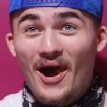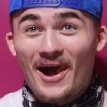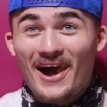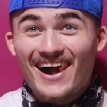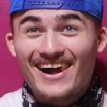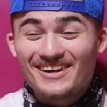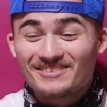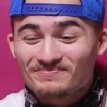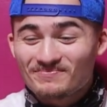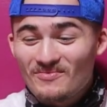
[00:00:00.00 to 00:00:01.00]

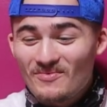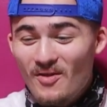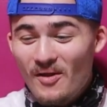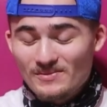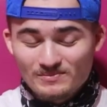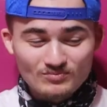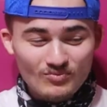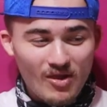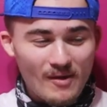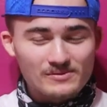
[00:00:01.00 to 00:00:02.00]
I see how you
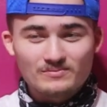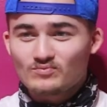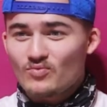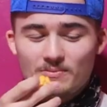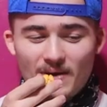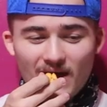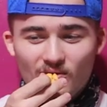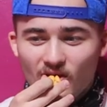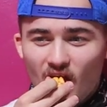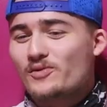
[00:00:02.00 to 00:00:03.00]
play your role. What's the
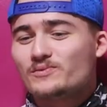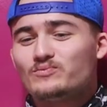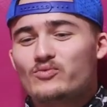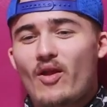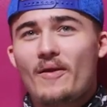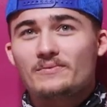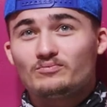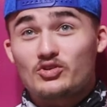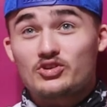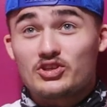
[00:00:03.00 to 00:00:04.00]
bad one? You still gotta eat
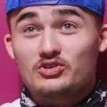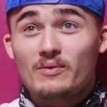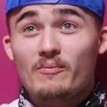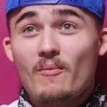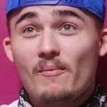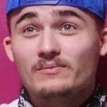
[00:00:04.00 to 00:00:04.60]
them. Is this one?